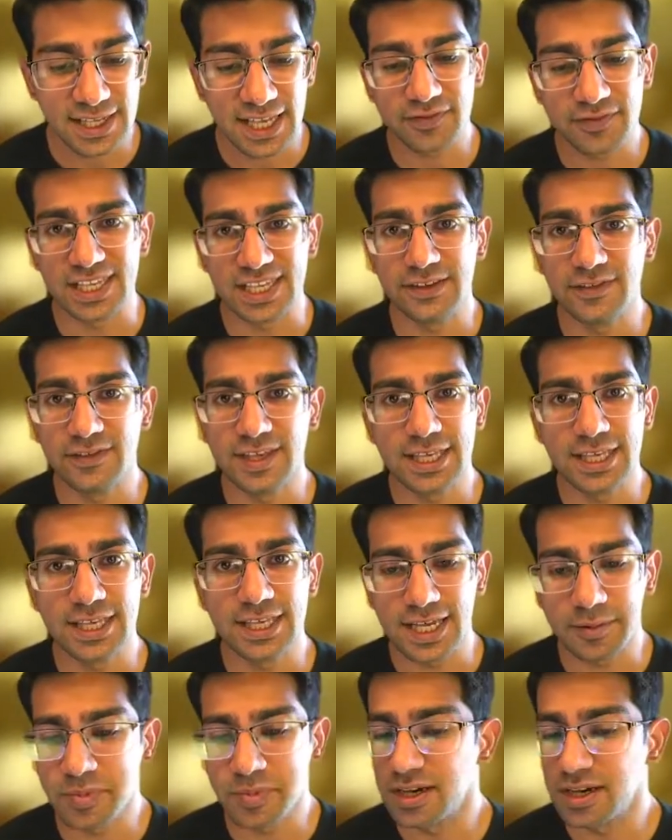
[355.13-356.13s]

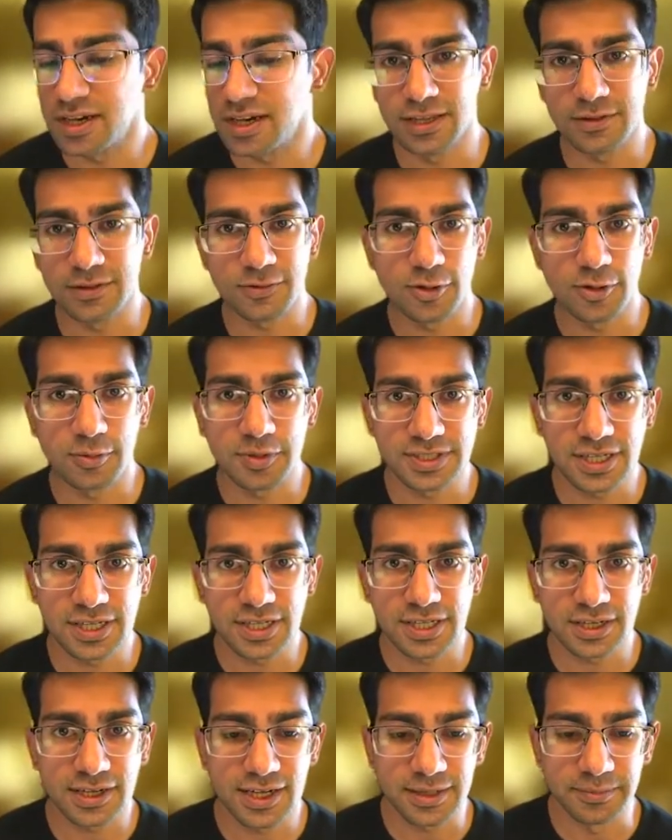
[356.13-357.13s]

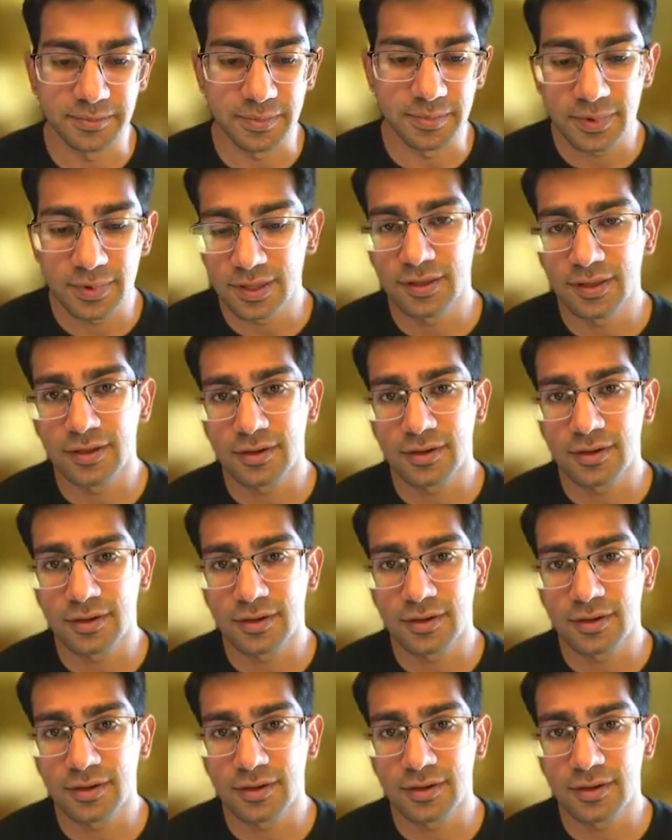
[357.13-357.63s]
fevm.ethglobal.com,